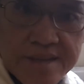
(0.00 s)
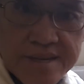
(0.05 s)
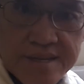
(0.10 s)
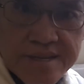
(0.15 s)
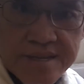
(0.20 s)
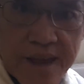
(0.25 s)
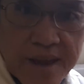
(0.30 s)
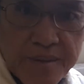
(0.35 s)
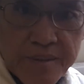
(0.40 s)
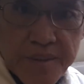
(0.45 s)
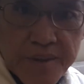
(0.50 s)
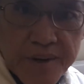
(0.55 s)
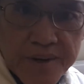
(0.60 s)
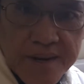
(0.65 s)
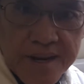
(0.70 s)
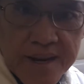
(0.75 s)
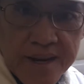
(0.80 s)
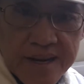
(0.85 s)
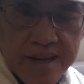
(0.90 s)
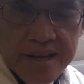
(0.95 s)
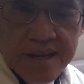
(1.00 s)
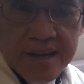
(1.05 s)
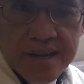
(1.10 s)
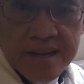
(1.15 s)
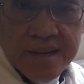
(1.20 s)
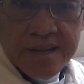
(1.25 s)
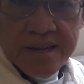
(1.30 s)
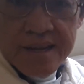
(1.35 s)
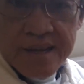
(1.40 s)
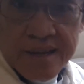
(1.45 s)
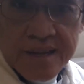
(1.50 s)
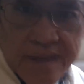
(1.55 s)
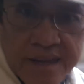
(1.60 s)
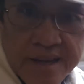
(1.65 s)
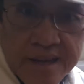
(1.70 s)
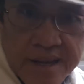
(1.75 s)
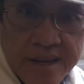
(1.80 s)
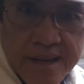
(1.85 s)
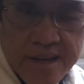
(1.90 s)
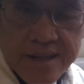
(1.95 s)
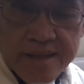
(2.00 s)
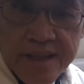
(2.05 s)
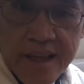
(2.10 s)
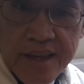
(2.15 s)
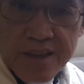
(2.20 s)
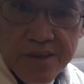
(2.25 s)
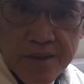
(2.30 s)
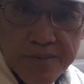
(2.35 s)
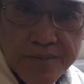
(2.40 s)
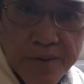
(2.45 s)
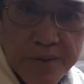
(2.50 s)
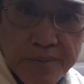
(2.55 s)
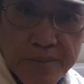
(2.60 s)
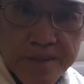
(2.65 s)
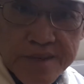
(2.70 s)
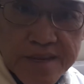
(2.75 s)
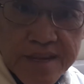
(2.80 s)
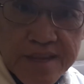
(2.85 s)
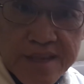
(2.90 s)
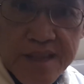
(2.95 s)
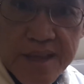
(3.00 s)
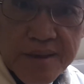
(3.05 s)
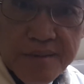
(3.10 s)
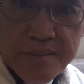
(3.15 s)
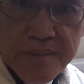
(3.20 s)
Simon, and thank you for visiting